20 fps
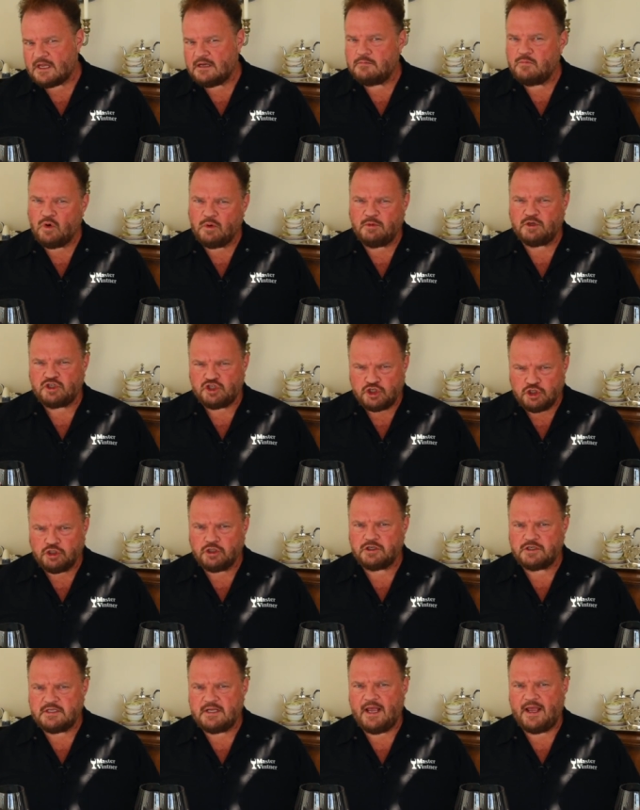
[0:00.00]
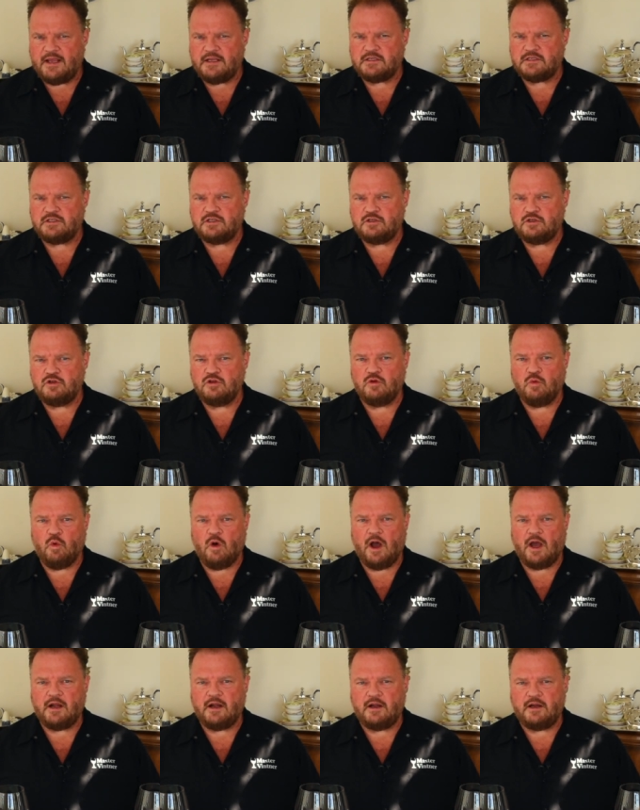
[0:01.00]
more mature taste to the
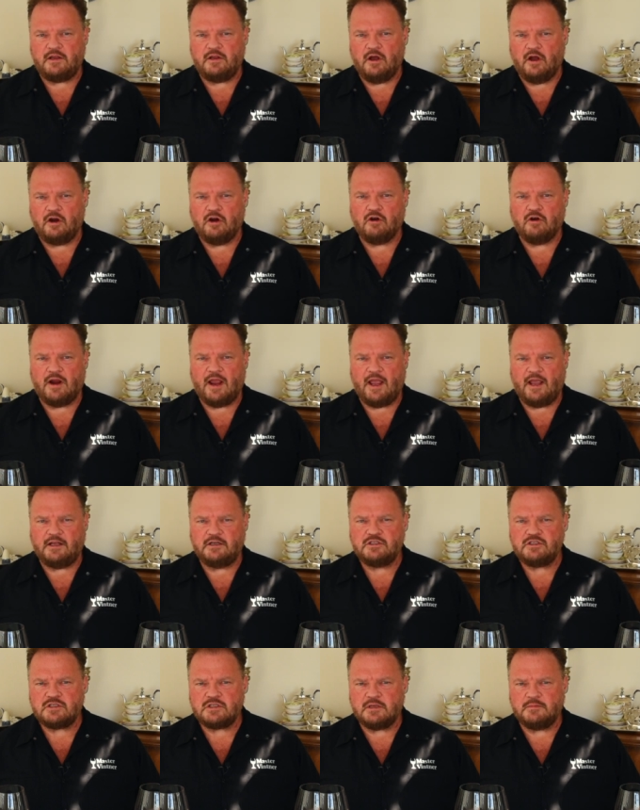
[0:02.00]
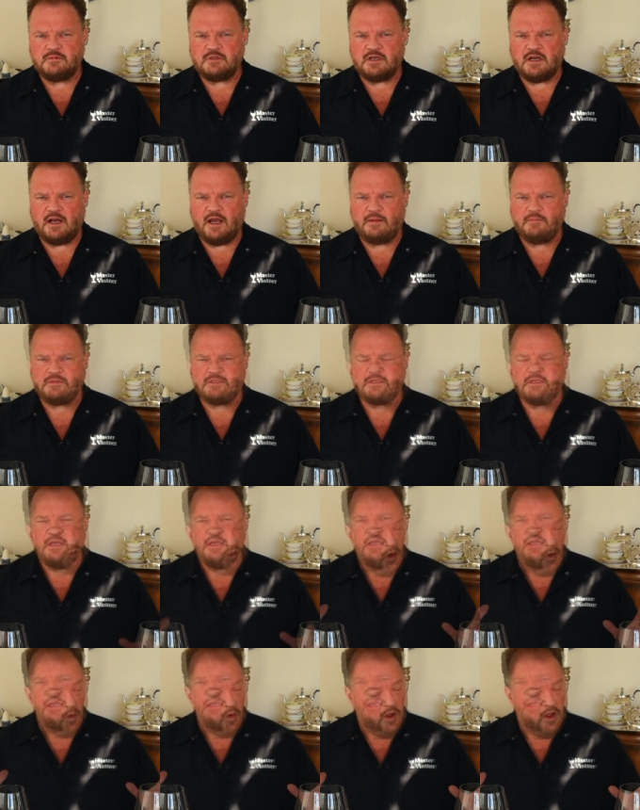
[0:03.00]
wine at a younger age sometimes.
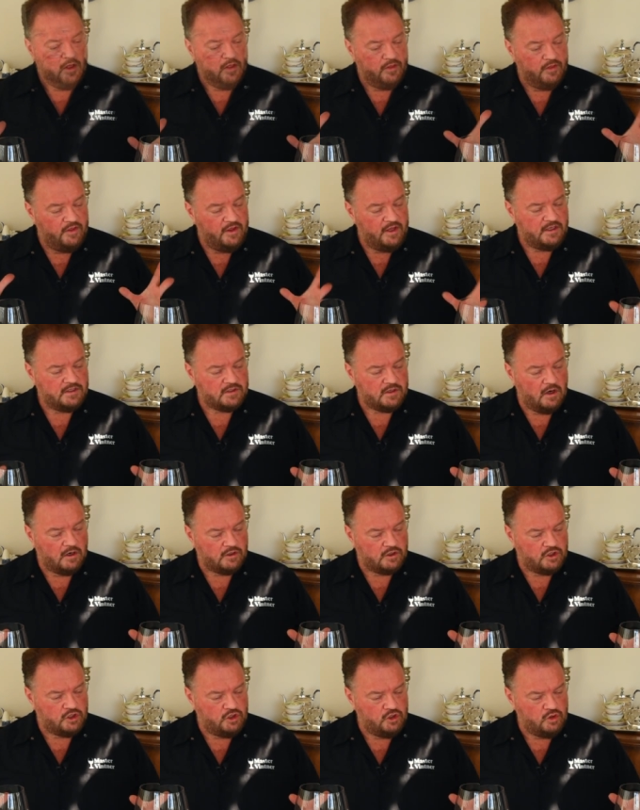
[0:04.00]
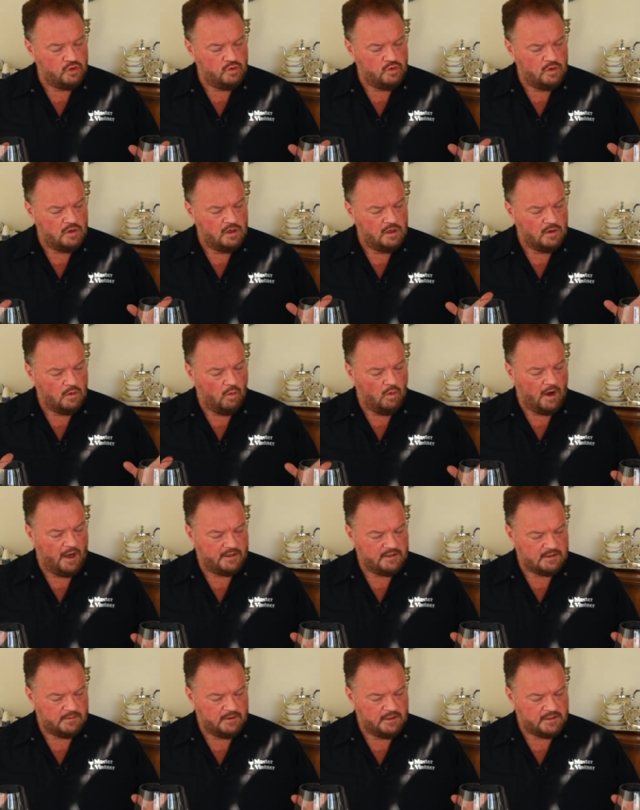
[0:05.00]
So these are two
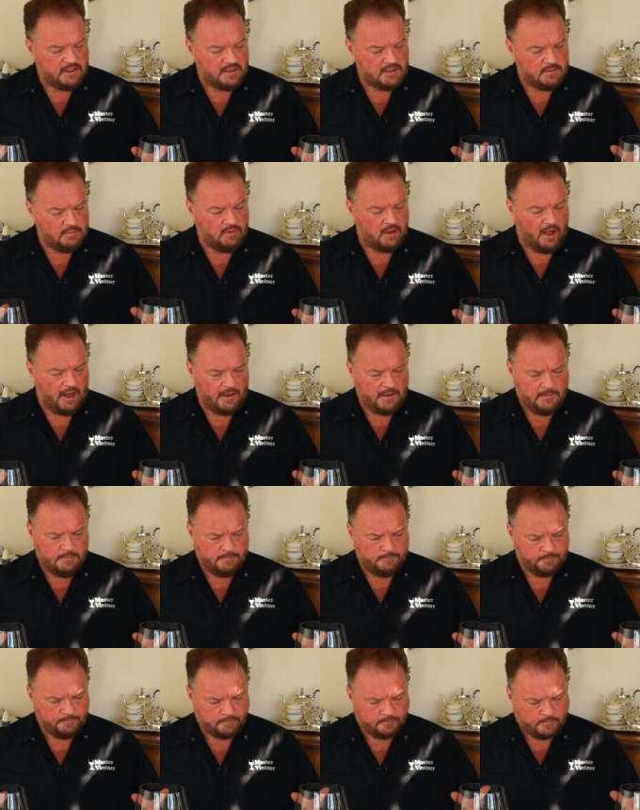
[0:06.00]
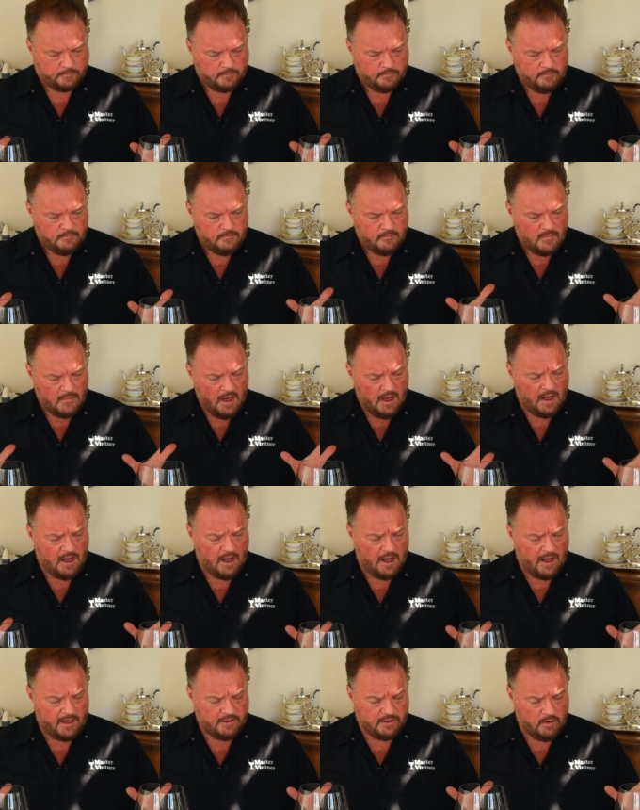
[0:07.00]
wines I'm going to taste blind. Uh,
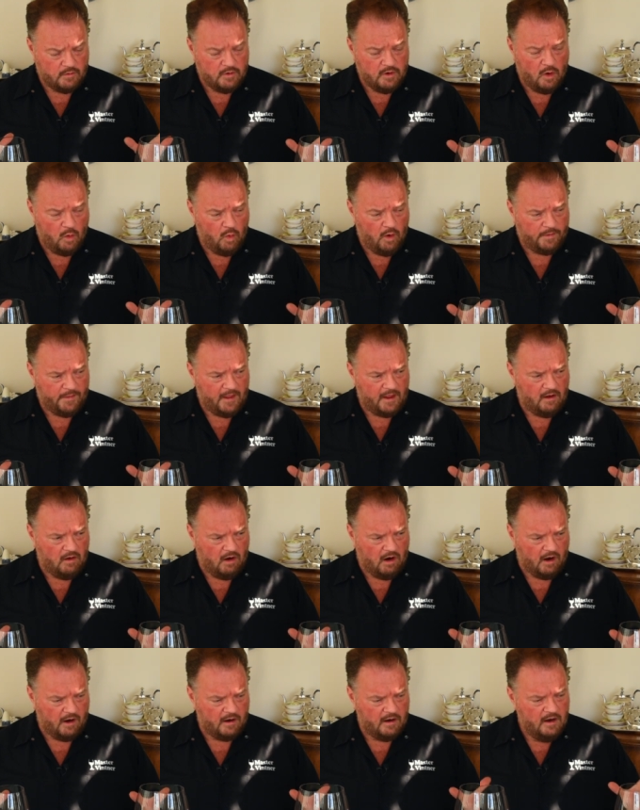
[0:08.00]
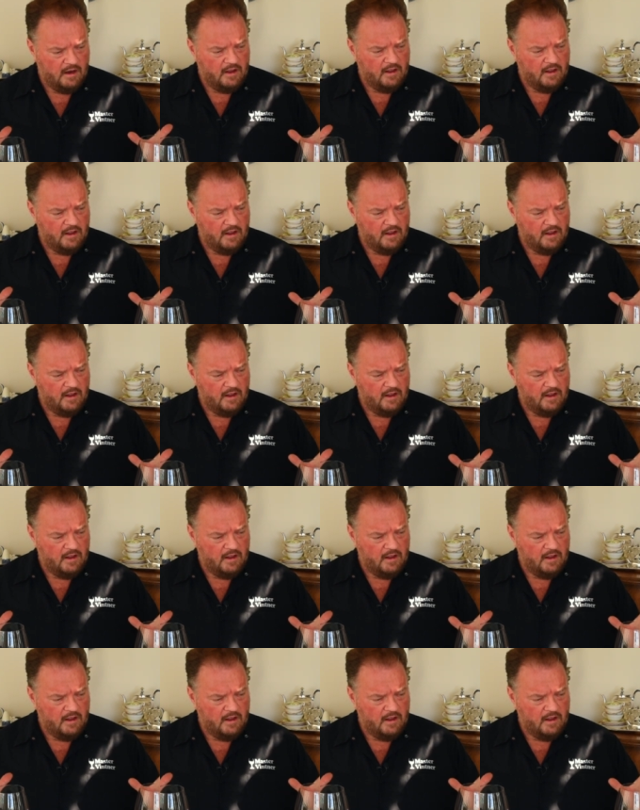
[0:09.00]
I don't know what they are.